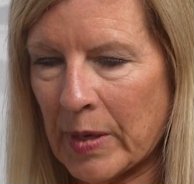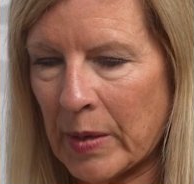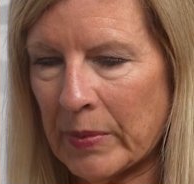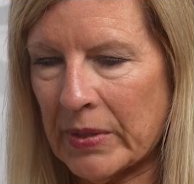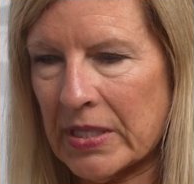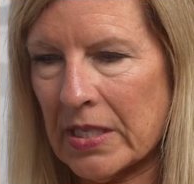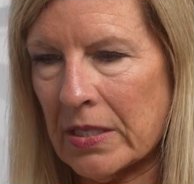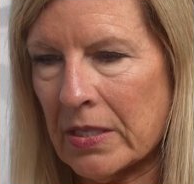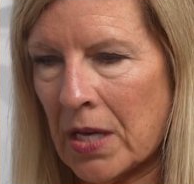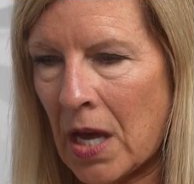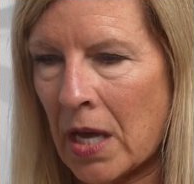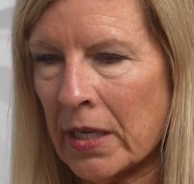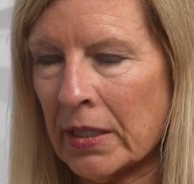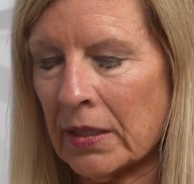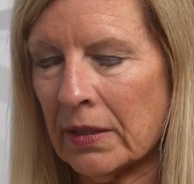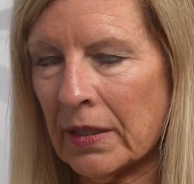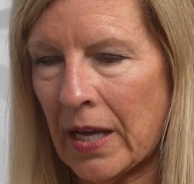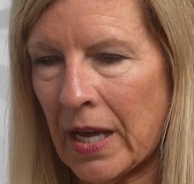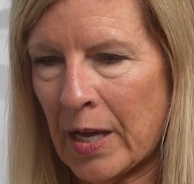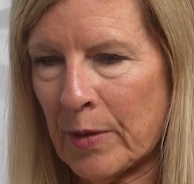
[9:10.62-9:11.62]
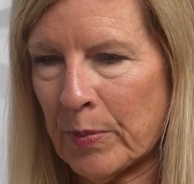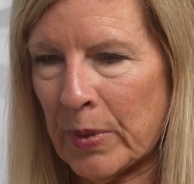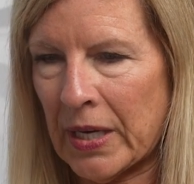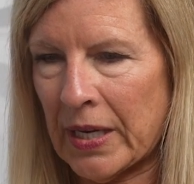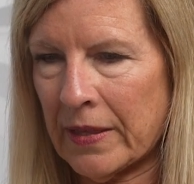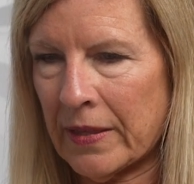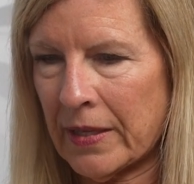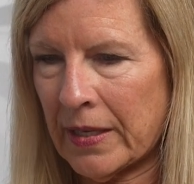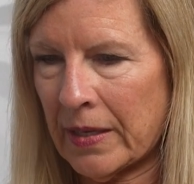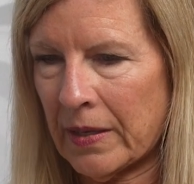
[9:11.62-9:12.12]
maybe it's a dotted line, but
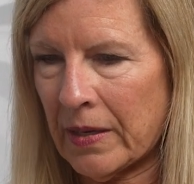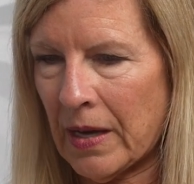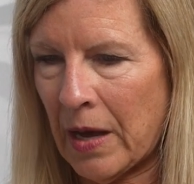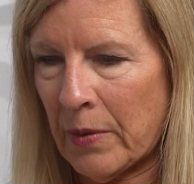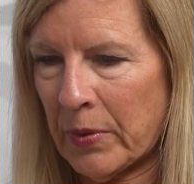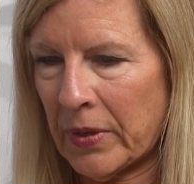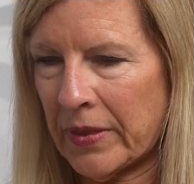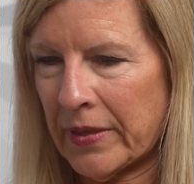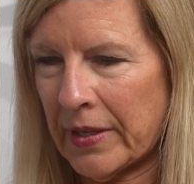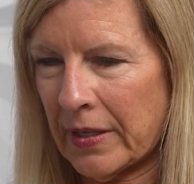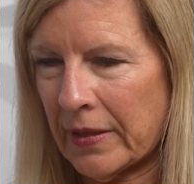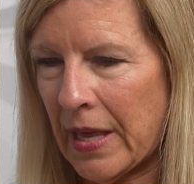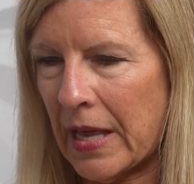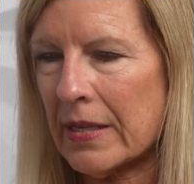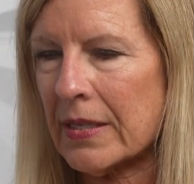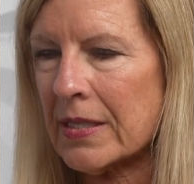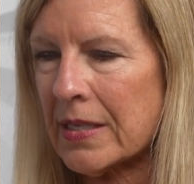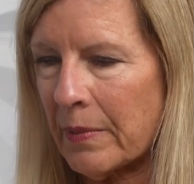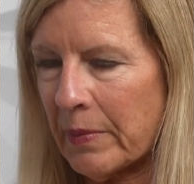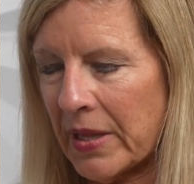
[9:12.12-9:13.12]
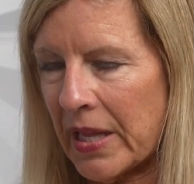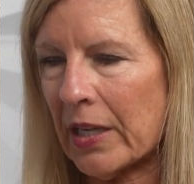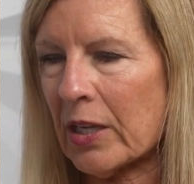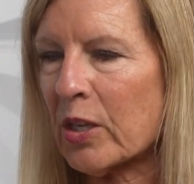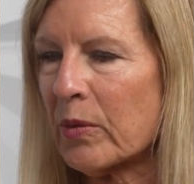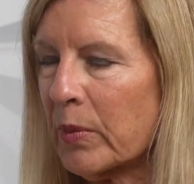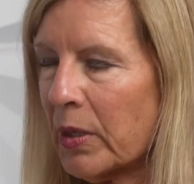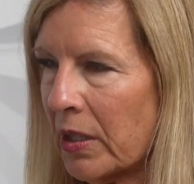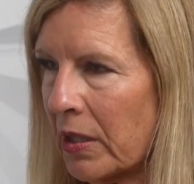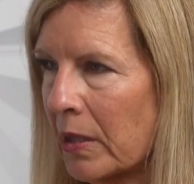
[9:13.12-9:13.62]
I would think that some of that
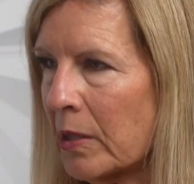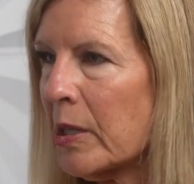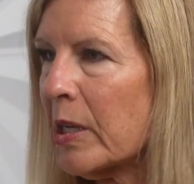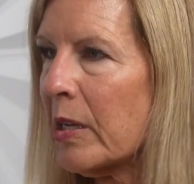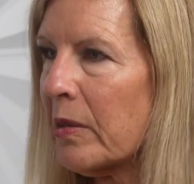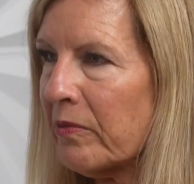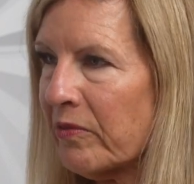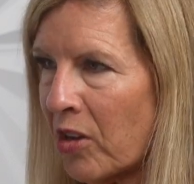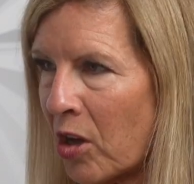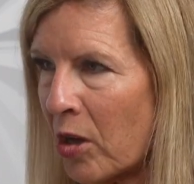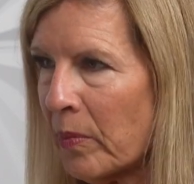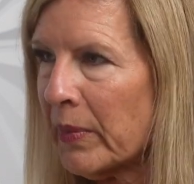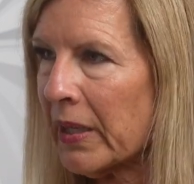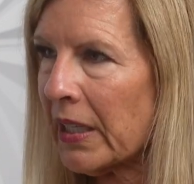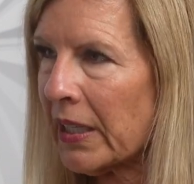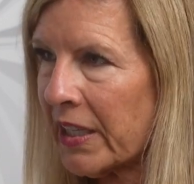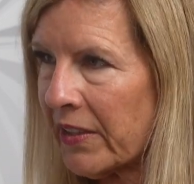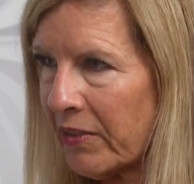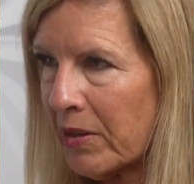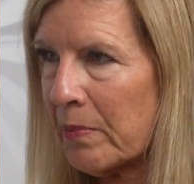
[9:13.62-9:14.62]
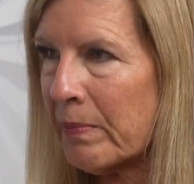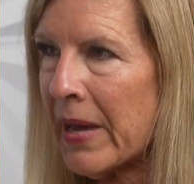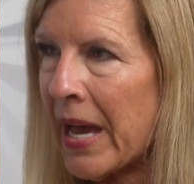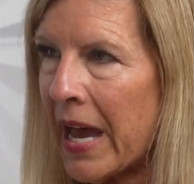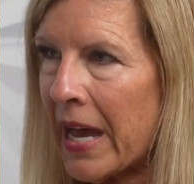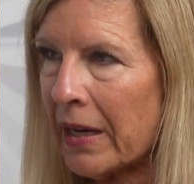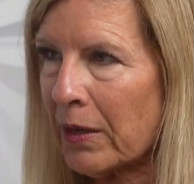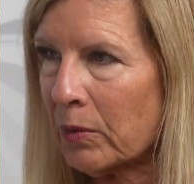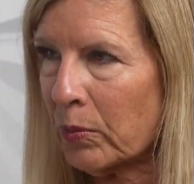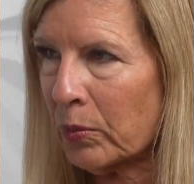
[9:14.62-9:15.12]
community involvement and giving
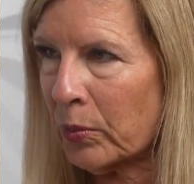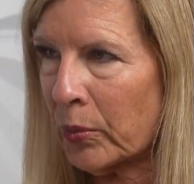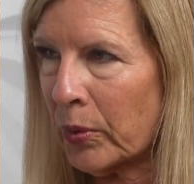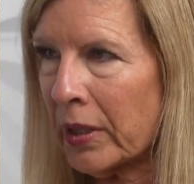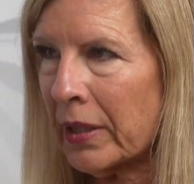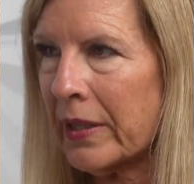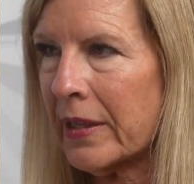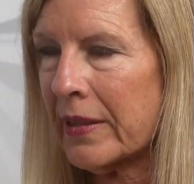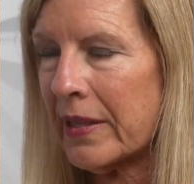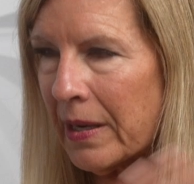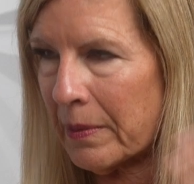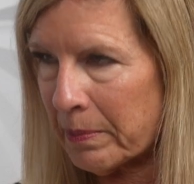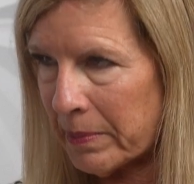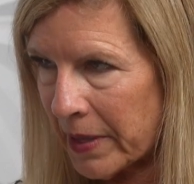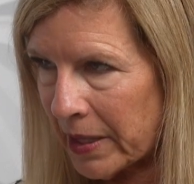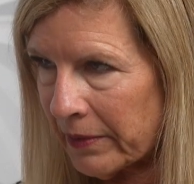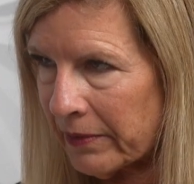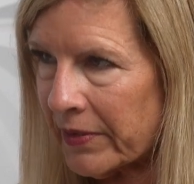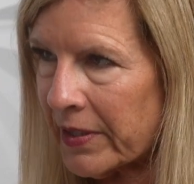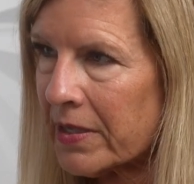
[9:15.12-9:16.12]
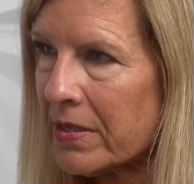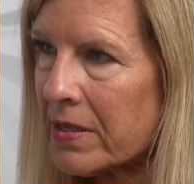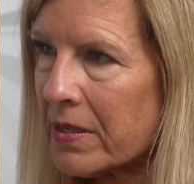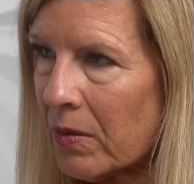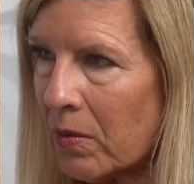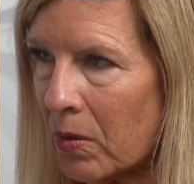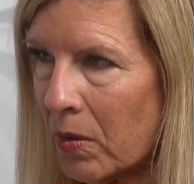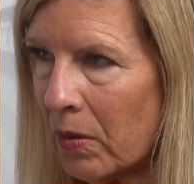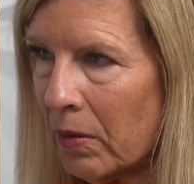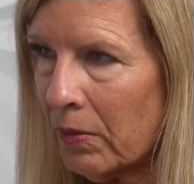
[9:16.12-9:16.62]
back really then benefits
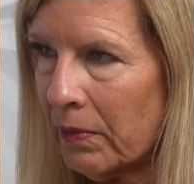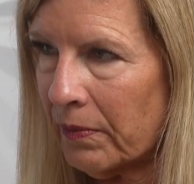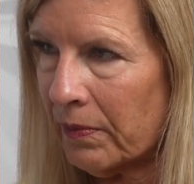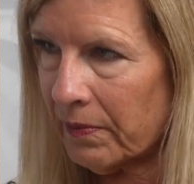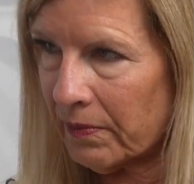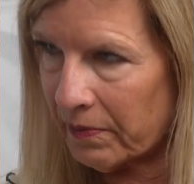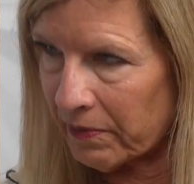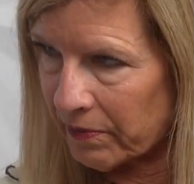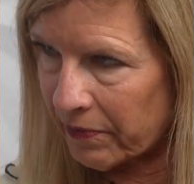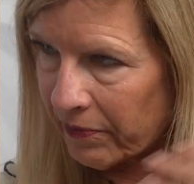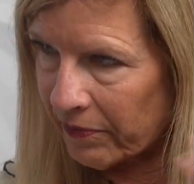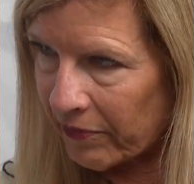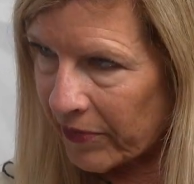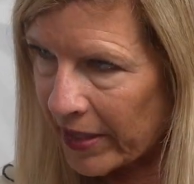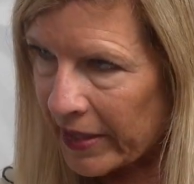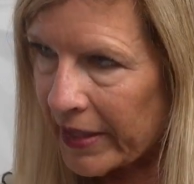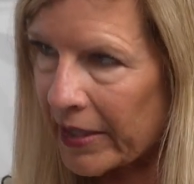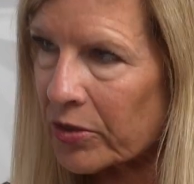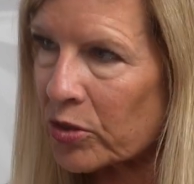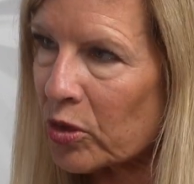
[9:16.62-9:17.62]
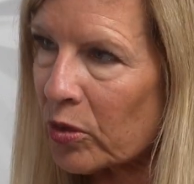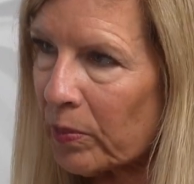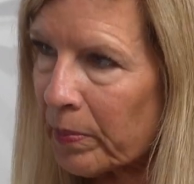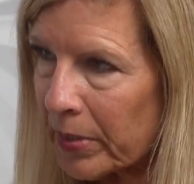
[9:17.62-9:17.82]
the whole financial